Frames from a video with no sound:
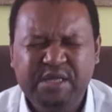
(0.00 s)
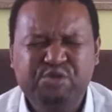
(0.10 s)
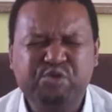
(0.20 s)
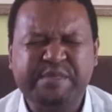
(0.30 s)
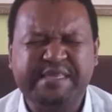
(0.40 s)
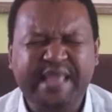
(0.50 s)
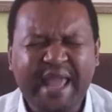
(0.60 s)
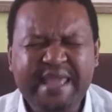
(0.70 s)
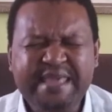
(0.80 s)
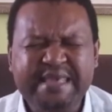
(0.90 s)

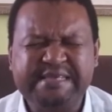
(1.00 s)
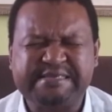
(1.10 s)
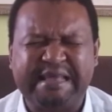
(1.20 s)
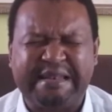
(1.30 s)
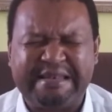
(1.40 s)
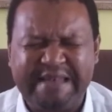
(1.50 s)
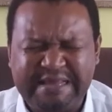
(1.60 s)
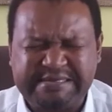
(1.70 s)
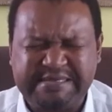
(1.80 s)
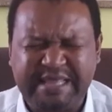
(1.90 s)
Today is the
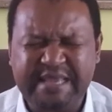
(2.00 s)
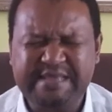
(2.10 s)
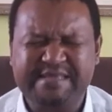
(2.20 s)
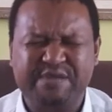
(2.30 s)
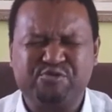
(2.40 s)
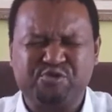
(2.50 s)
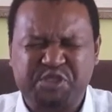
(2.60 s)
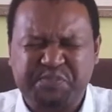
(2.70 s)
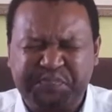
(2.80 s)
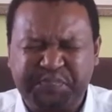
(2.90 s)
last day that you
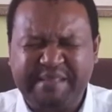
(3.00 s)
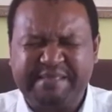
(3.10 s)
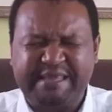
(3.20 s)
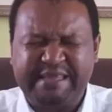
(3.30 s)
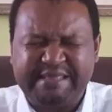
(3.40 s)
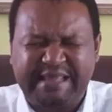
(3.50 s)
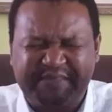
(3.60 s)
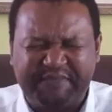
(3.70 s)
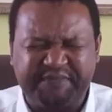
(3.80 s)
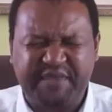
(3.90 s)
spend in that
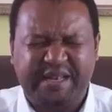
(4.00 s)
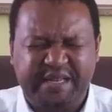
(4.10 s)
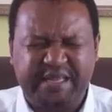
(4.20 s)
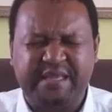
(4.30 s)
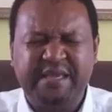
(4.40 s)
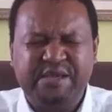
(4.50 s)
valley.